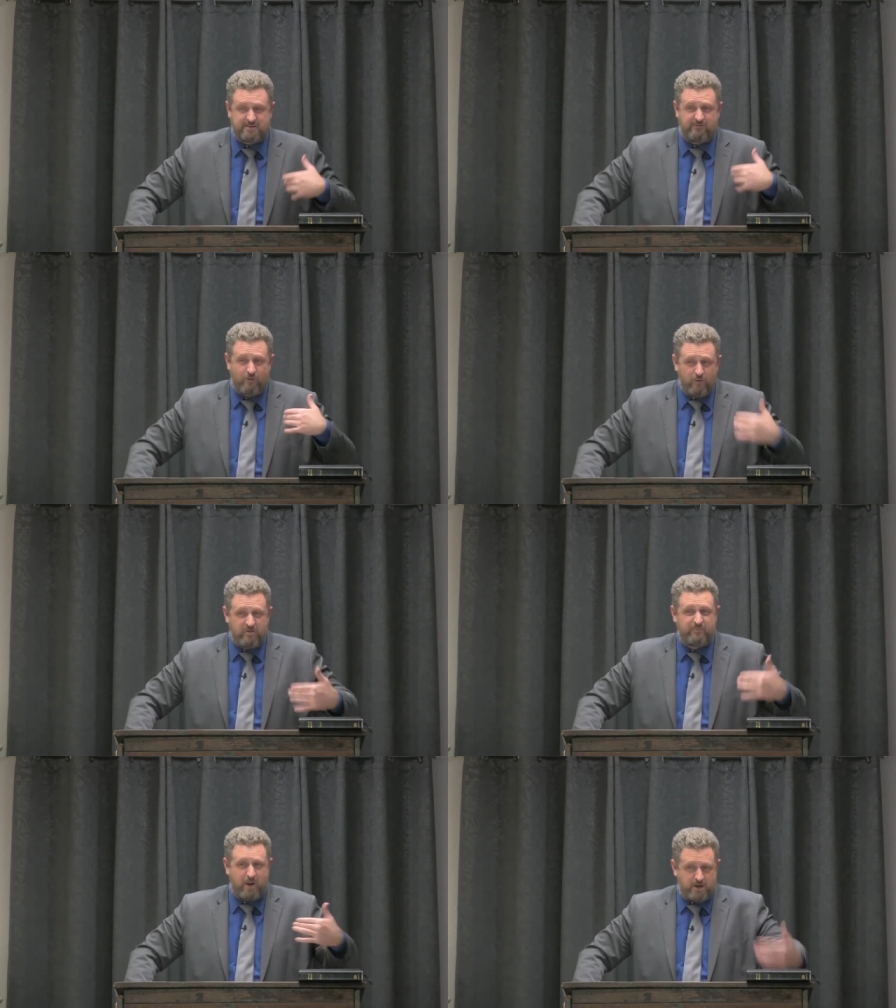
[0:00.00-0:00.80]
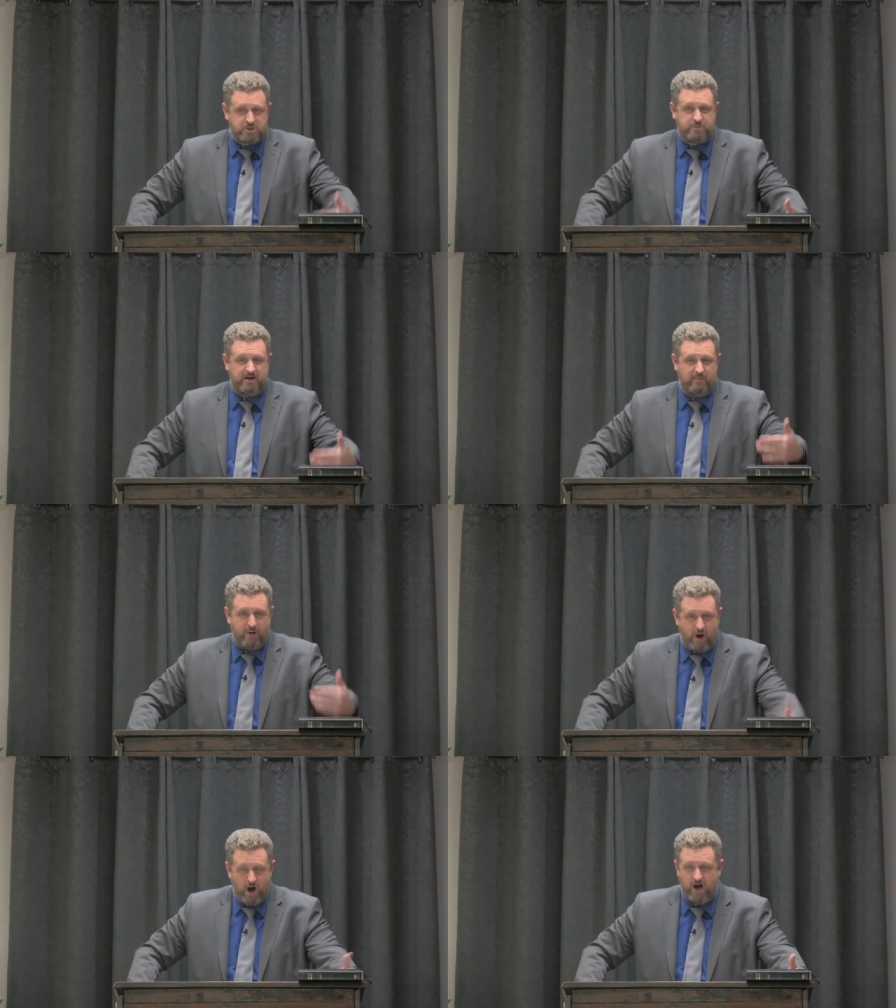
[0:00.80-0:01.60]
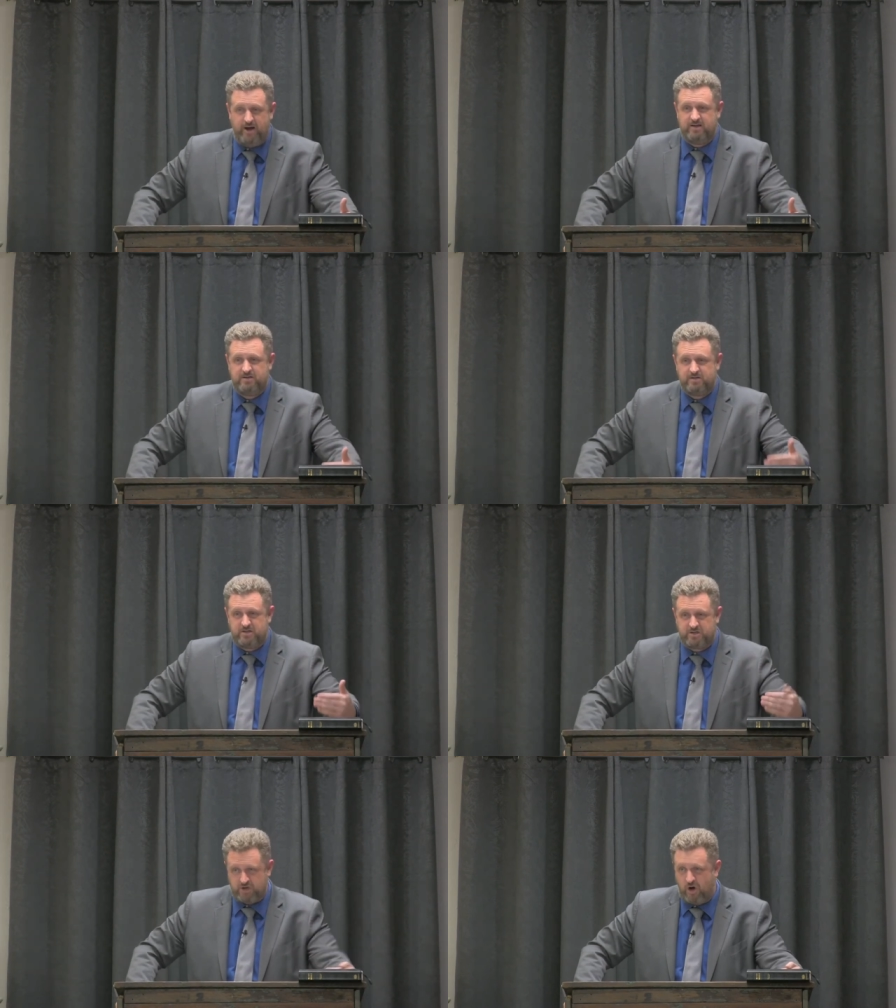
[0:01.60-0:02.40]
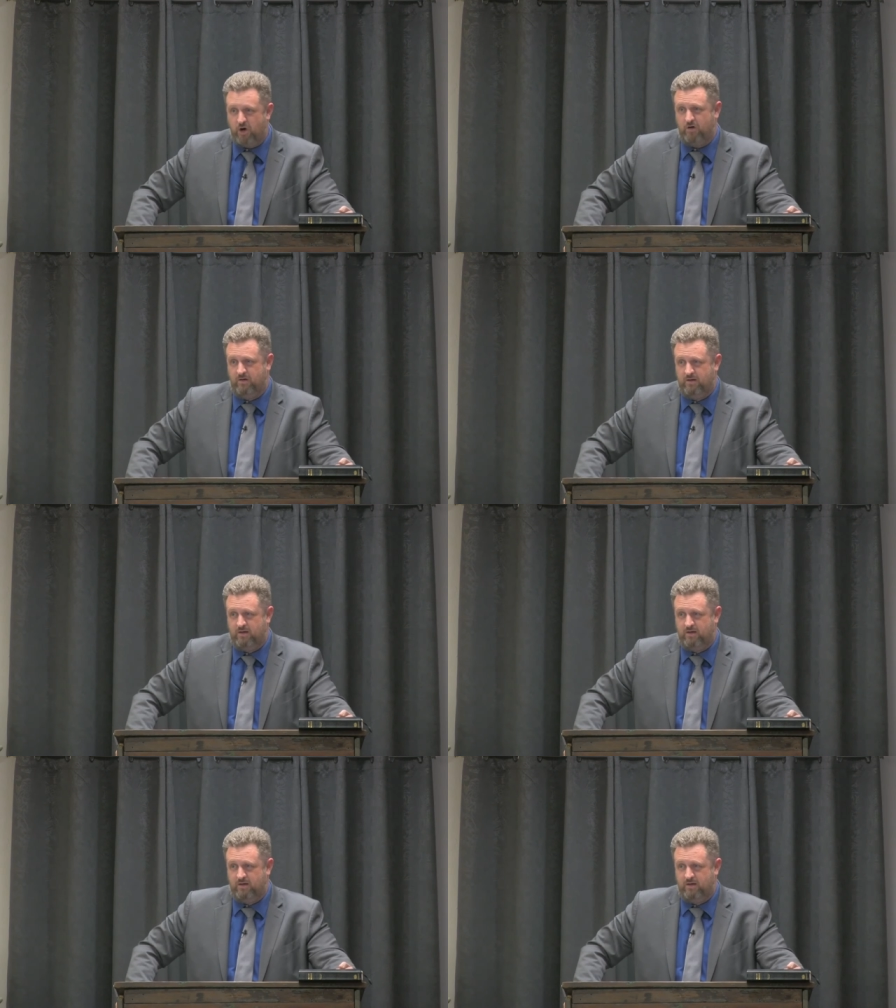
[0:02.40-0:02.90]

a form of punishment upon Saul,